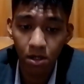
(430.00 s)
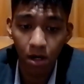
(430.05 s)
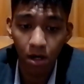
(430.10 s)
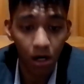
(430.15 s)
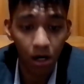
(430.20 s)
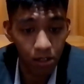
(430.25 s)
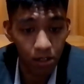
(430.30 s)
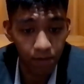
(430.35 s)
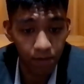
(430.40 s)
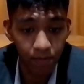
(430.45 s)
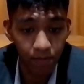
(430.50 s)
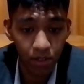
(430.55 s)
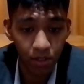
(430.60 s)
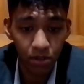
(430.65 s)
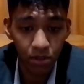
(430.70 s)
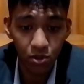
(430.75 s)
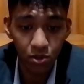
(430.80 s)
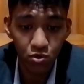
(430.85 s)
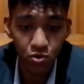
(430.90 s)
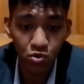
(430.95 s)
Harlem,
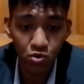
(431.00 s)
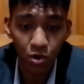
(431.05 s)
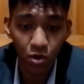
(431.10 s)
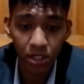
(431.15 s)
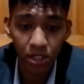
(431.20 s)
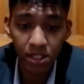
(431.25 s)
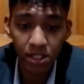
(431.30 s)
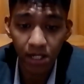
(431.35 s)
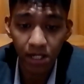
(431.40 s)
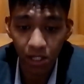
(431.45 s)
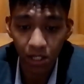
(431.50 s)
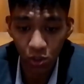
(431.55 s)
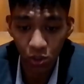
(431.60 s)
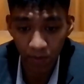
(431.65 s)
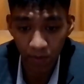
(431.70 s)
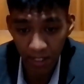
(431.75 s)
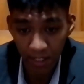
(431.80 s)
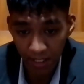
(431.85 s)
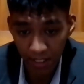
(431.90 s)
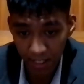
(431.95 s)
New York City to
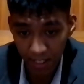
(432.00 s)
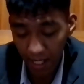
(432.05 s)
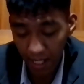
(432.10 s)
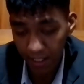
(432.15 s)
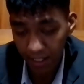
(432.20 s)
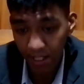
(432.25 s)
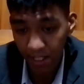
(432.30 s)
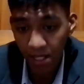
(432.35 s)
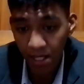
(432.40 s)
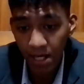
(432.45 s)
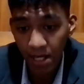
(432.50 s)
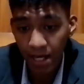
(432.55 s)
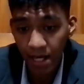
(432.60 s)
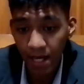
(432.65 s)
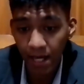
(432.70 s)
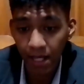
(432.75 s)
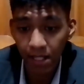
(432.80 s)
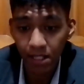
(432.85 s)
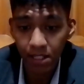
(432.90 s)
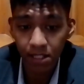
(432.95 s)
be exact.
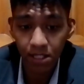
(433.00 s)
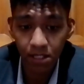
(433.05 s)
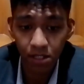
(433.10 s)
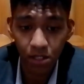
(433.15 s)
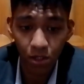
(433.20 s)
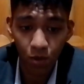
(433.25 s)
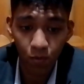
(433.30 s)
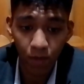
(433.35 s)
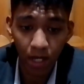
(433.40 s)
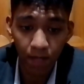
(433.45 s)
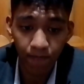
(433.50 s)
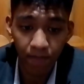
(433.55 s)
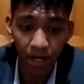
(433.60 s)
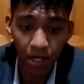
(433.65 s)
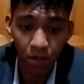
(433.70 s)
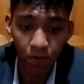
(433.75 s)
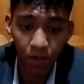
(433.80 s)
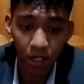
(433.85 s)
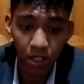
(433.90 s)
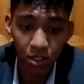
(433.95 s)
Hence, the Great
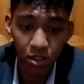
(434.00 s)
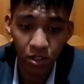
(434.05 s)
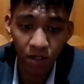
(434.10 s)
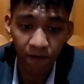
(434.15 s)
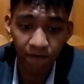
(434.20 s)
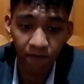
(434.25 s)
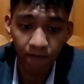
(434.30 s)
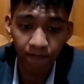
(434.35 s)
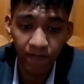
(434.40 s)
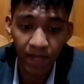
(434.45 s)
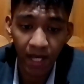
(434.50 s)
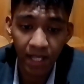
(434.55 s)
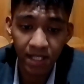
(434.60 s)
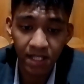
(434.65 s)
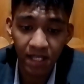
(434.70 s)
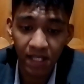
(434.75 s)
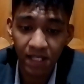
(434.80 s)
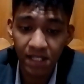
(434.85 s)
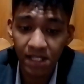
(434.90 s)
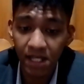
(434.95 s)
Migration from
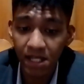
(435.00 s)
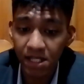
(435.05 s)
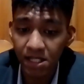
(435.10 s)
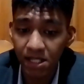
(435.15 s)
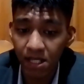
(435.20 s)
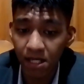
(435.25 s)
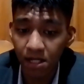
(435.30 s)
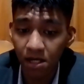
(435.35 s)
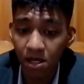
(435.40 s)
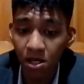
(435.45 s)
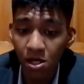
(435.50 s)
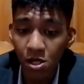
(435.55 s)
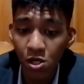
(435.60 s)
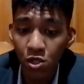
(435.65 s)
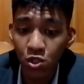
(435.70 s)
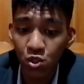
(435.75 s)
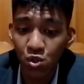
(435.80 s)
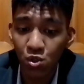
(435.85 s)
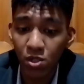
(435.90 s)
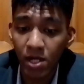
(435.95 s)
1916
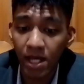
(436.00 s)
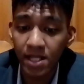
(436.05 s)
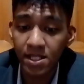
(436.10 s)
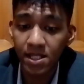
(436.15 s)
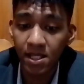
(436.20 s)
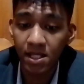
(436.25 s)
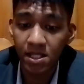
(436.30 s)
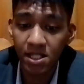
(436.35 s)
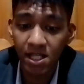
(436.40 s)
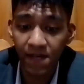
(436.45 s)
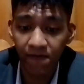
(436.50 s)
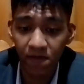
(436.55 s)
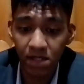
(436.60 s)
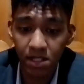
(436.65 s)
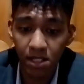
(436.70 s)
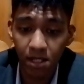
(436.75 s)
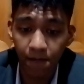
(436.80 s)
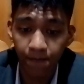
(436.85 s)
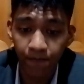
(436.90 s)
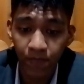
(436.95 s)
to
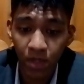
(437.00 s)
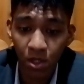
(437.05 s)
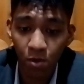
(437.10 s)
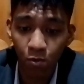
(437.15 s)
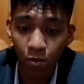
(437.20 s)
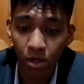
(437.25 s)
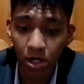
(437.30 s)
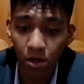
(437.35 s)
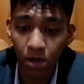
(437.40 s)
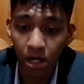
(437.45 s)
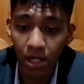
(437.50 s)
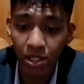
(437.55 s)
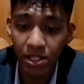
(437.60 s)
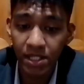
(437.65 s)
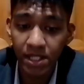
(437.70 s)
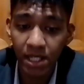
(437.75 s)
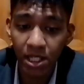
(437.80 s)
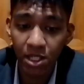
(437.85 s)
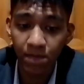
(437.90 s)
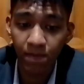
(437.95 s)
1970, when around
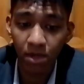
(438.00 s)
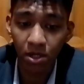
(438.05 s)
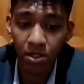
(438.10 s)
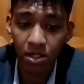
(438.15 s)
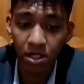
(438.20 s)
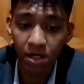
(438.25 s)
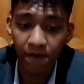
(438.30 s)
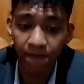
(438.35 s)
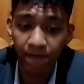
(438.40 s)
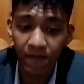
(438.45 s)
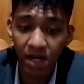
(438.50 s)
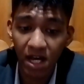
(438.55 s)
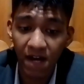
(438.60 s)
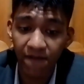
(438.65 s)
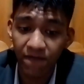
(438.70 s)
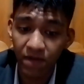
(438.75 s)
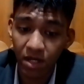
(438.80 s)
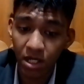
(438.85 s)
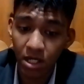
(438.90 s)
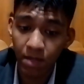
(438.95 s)
6 million of
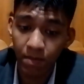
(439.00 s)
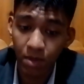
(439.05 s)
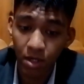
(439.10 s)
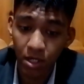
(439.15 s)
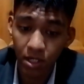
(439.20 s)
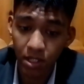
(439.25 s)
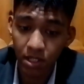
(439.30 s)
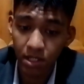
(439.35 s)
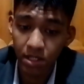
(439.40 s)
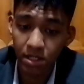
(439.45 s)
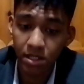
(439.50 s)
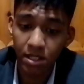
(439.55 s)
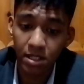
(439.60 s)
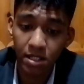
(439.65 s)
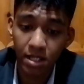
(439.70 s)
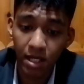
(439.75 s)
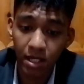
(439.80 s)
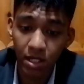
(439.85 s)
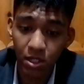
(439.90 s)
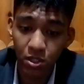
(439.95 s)
African Americans
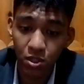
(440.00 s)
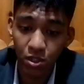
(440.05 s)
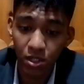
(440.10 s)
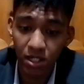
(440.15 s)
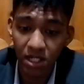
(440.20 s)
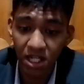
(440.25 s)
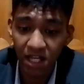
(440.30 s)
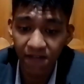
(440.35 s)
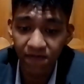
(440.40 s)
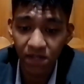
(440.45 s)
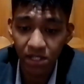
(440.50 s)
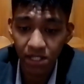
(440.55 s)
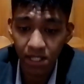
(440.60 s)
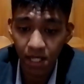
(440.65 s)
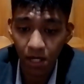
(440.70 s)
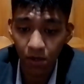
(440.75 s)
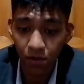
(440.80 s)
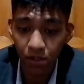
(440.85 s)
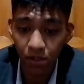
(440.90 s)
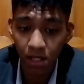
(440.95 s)
decided to leave the
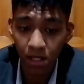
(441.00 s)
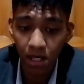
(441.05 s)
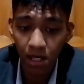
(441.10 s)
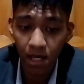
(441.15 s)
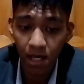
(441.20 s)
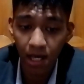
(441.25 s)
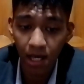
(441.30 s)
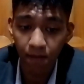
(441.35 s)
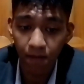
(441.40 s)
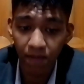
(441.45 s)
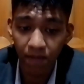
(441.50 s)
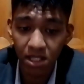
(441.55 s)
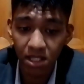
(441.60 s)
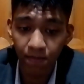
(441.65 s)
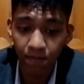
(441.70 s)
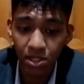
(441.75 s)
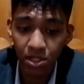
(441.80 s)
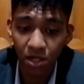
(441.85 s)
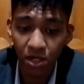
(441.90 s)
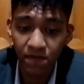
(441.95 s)
South and make
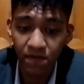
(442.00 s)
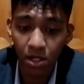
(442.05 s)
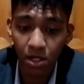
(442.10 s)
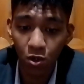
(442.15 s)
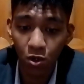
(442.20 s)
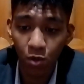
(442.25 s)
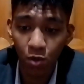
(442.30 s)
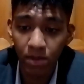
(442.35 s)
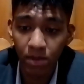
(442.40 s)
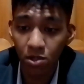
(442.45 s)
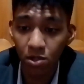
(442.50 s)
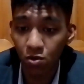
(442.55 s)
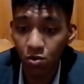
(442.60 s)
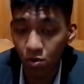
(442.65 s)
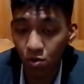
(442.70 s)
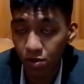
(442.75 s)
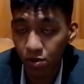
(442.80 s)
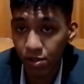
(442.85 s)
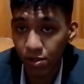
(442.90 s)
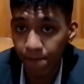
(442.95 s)
themselves at home in the
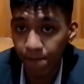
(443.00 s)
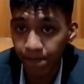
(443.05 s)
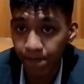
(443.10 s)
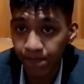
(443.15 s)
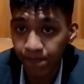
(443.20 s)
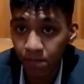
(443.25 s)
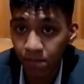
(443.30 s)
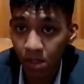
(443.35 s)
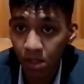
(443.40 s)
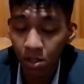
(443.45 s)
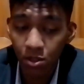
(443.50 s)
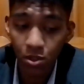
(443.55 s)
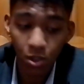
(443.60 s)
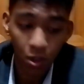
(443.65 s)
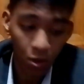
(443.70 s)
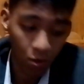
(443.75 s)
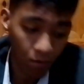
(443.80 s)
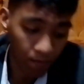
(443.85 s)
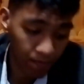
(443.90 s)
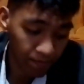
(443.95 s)
North.
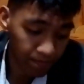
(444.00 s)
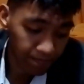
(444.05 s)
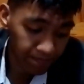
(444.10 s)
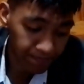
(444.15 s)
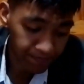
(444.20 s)
So,